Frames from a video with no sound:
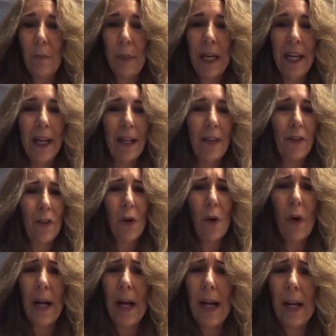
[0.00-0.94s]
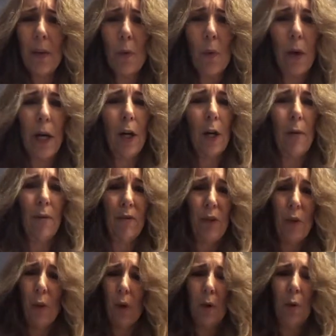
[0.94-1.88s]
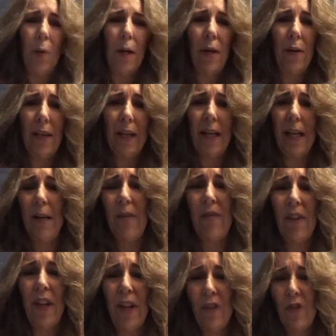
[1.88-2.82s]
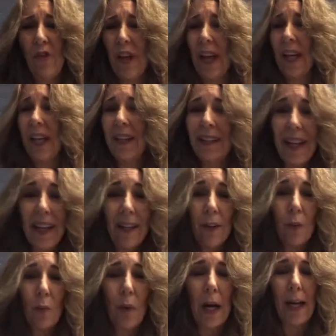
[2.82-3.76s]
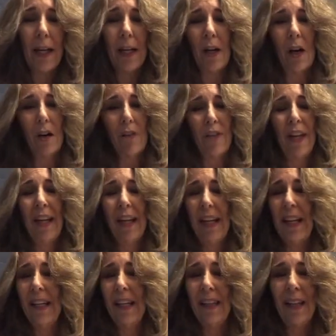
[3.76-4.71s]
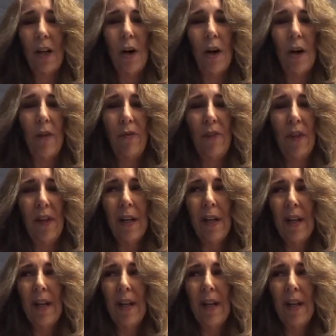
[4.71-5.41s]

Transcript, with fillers: pants go ahead and wear them if you want to wear the camouflage jacket take the rank off take anything off